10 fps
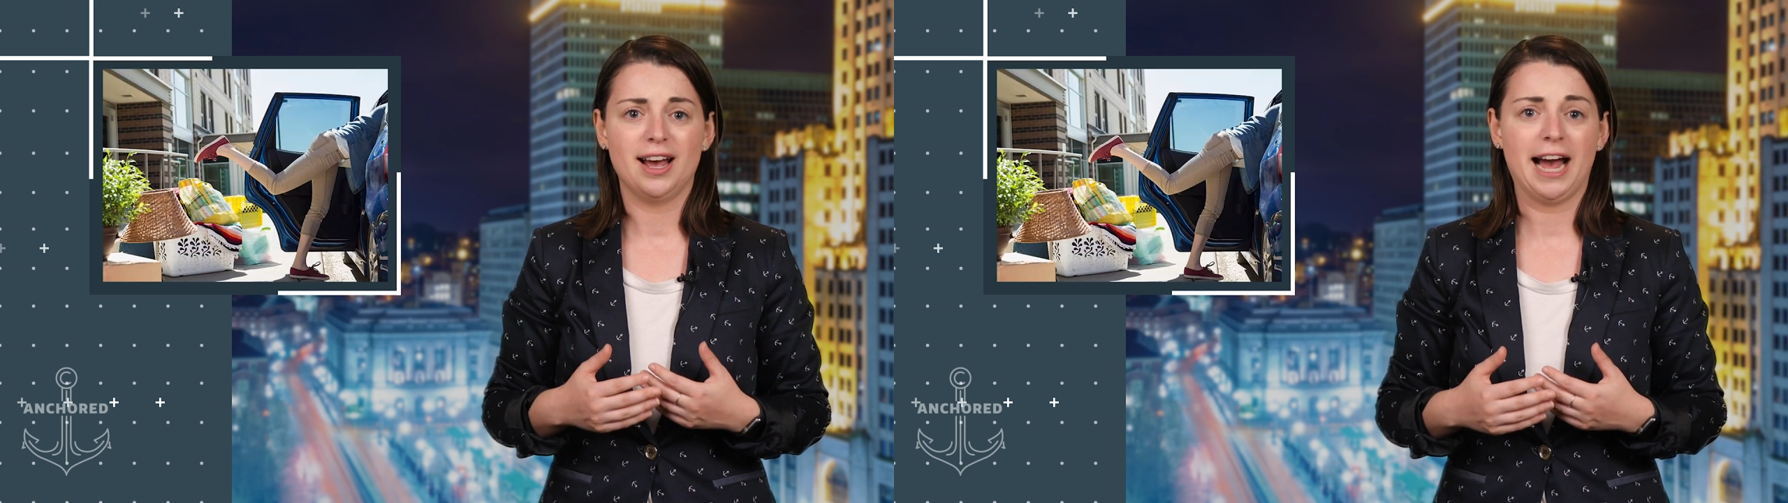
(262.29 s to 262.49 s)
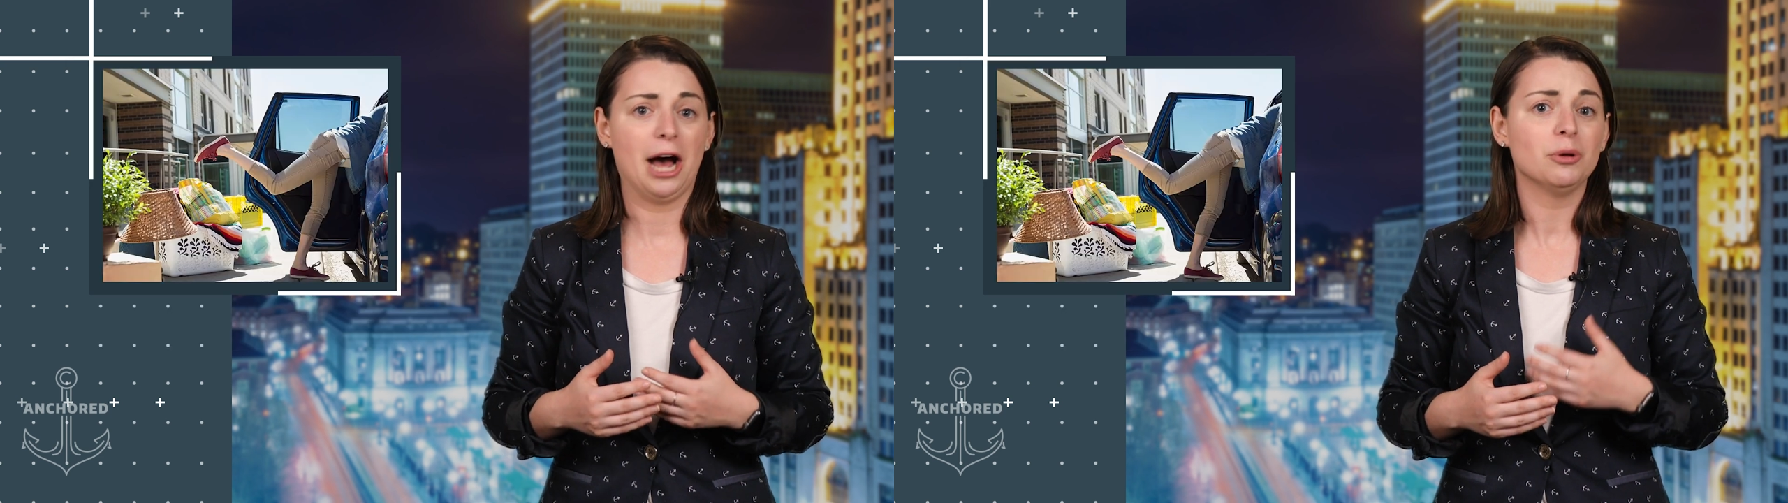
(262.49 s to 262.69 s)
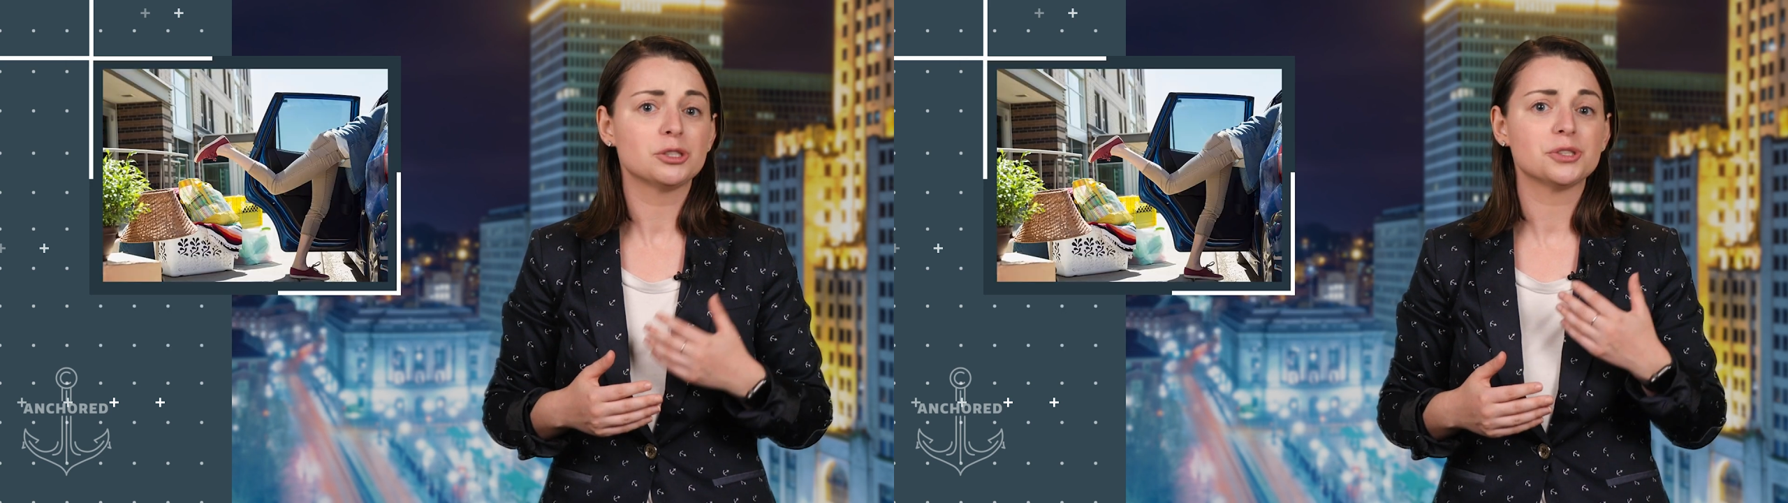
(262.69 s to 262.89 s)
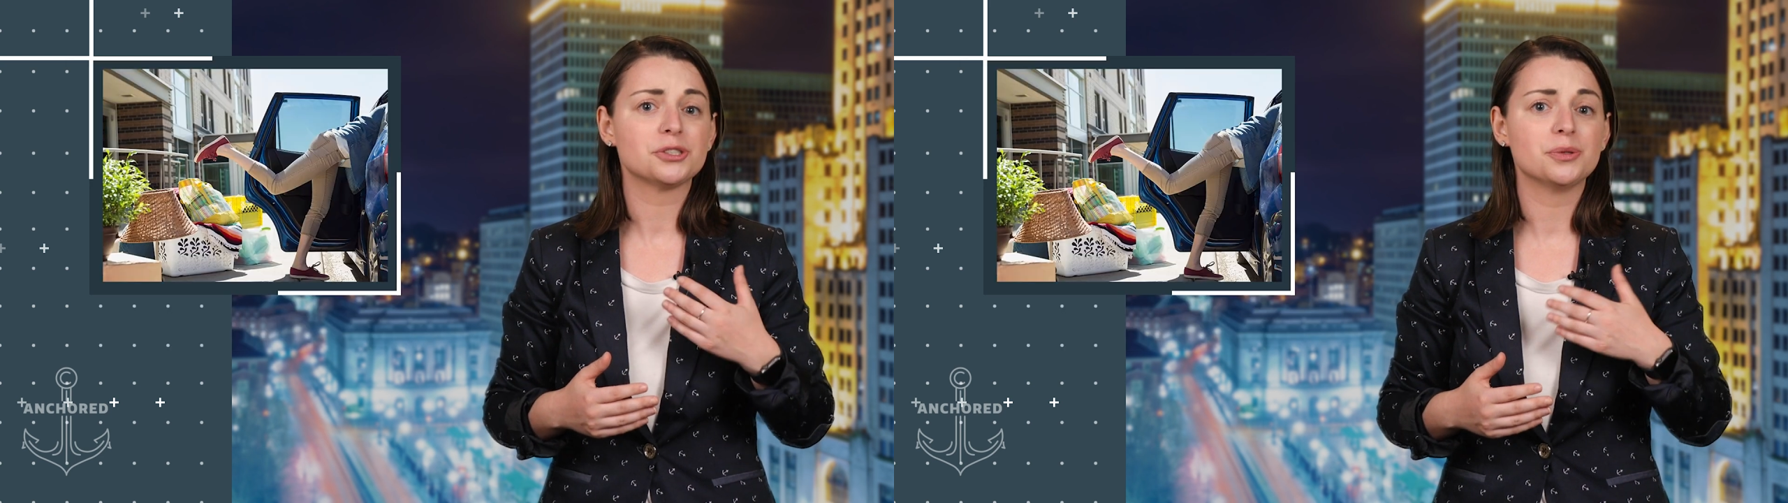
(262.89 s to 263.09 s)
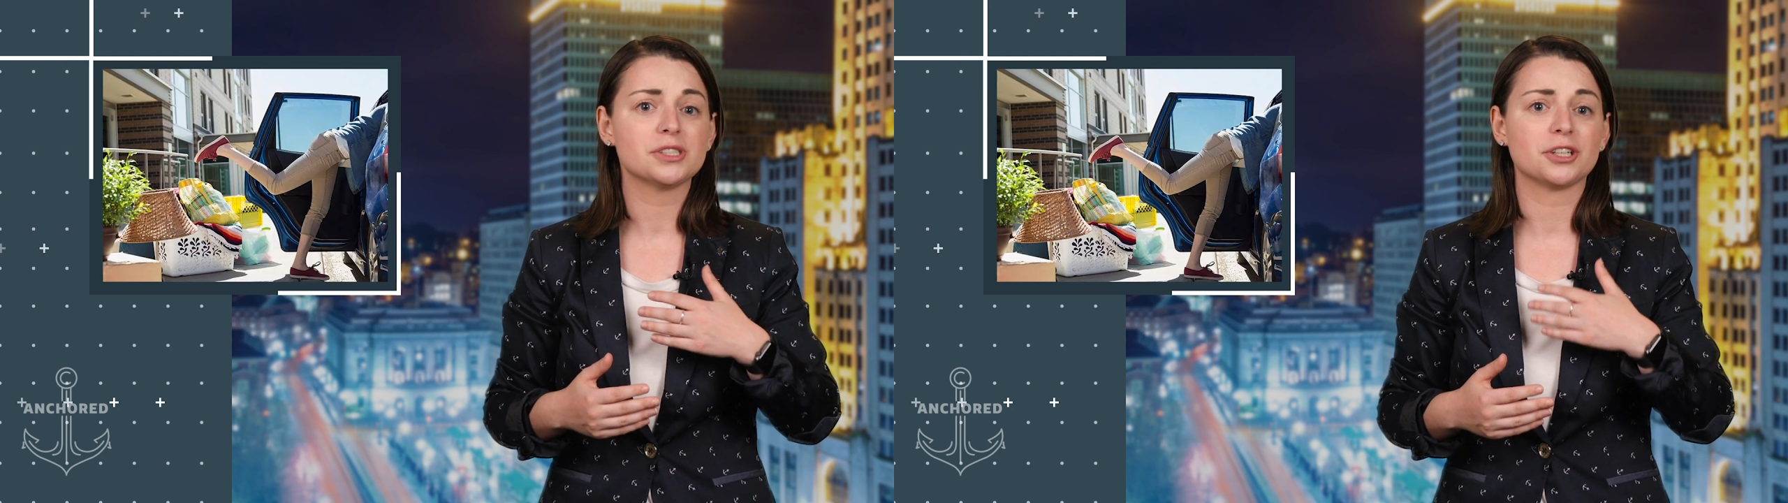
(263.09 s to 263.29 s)
How else will
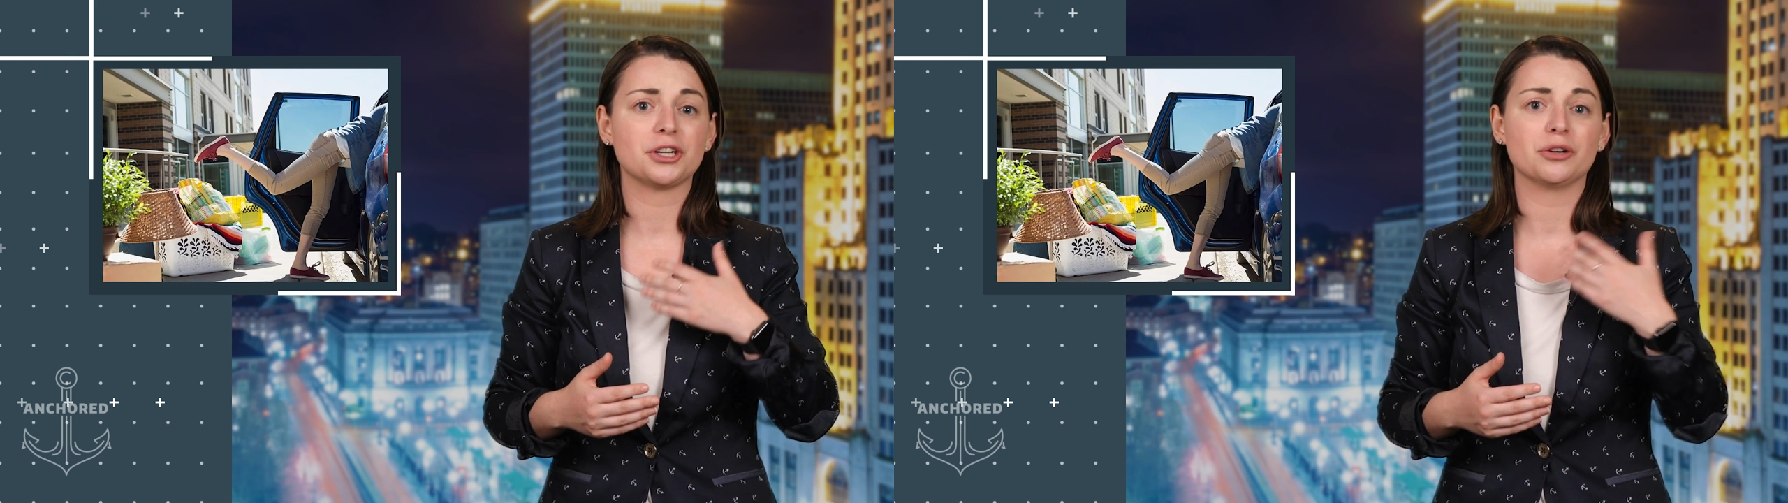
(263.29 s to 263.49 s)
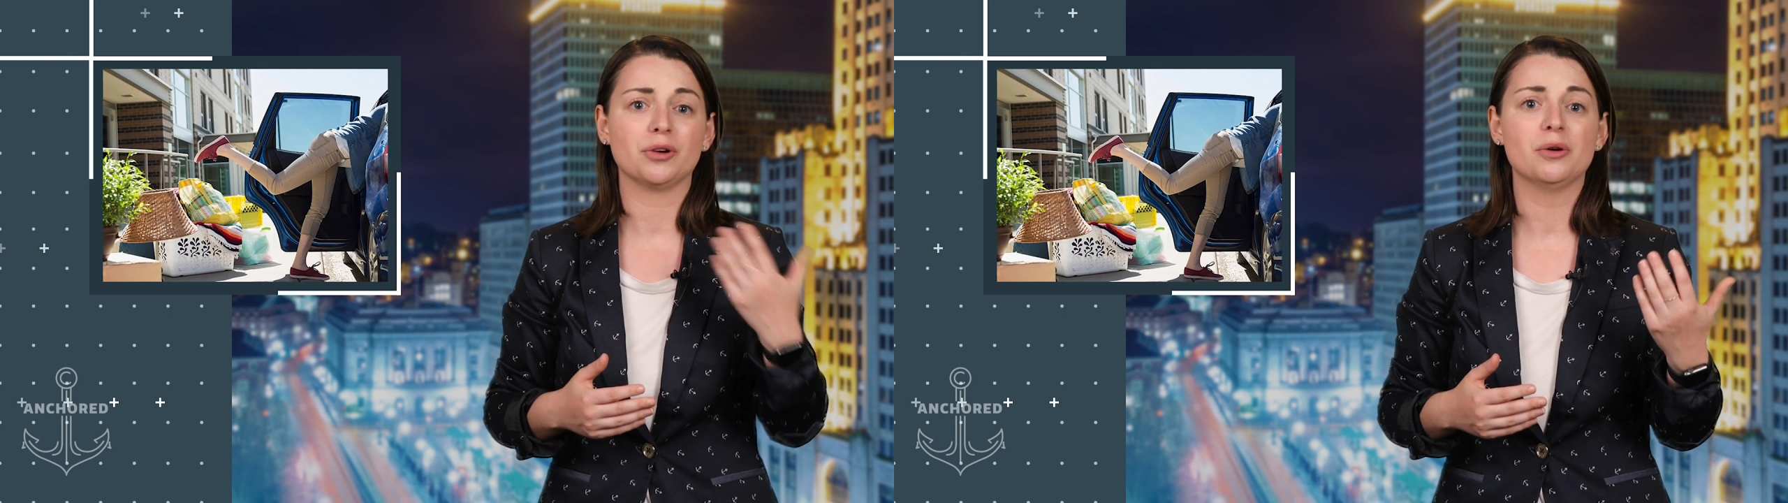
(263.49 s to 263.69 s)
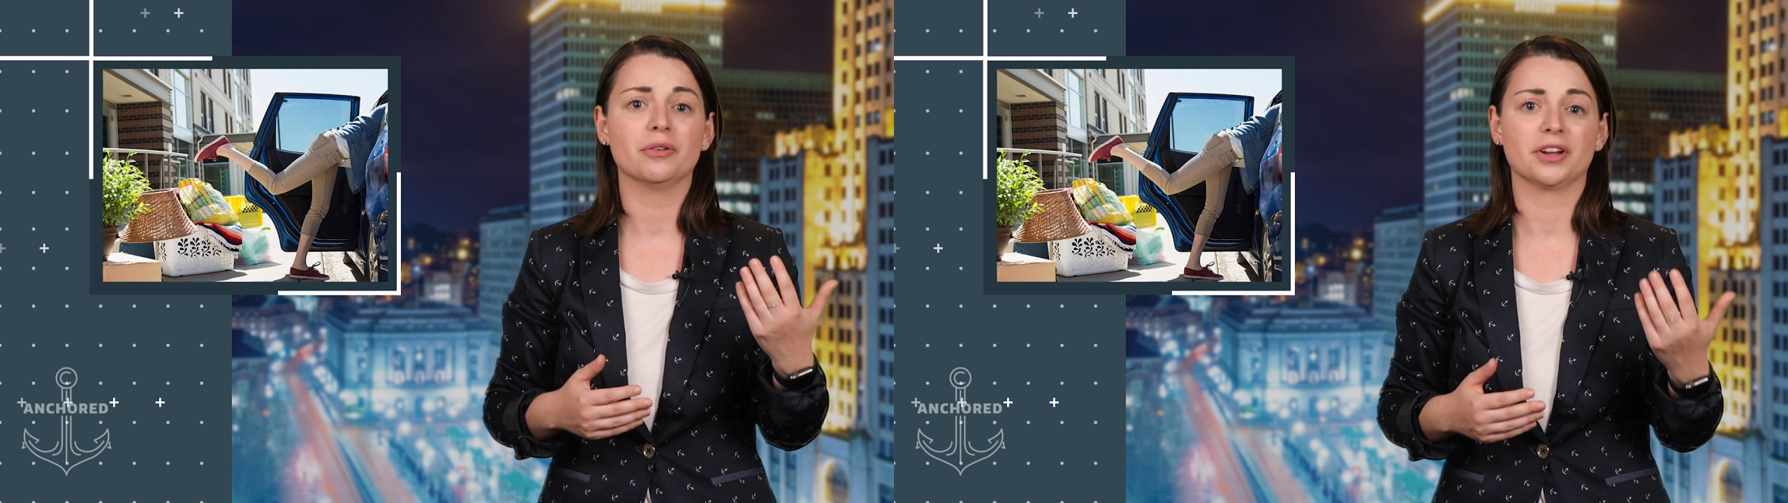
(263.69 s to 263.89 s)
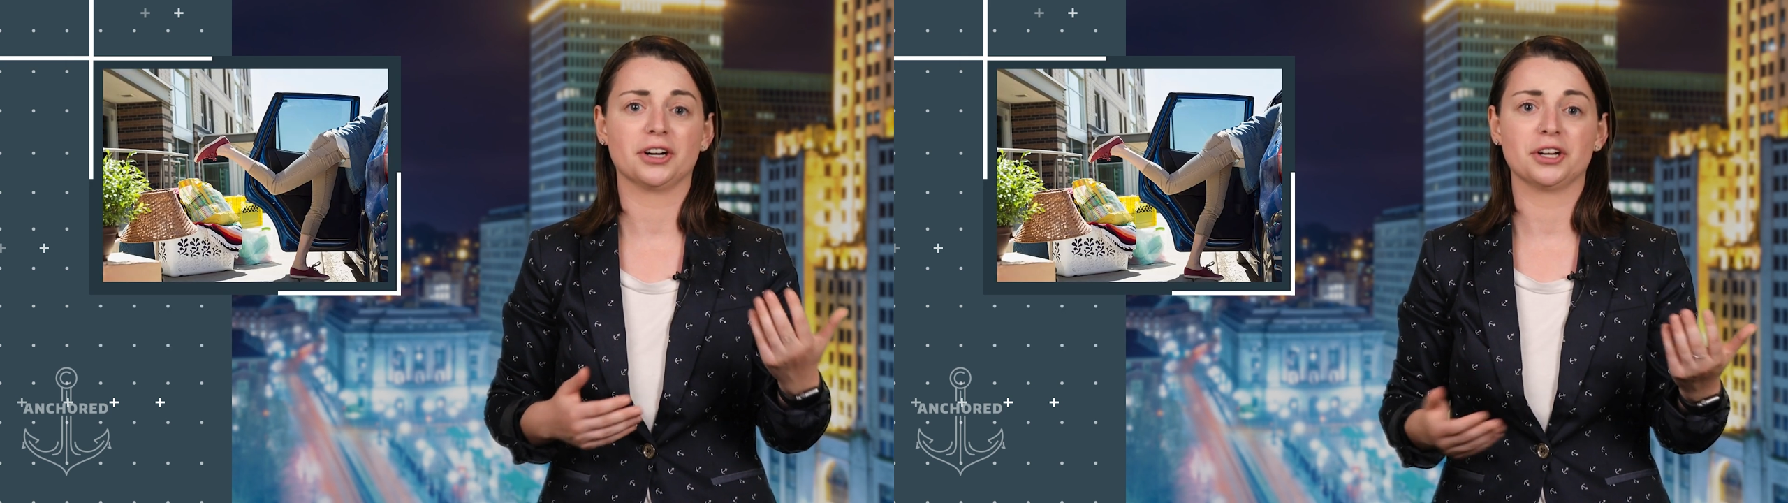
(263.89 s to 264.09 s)
students learn to grow if they're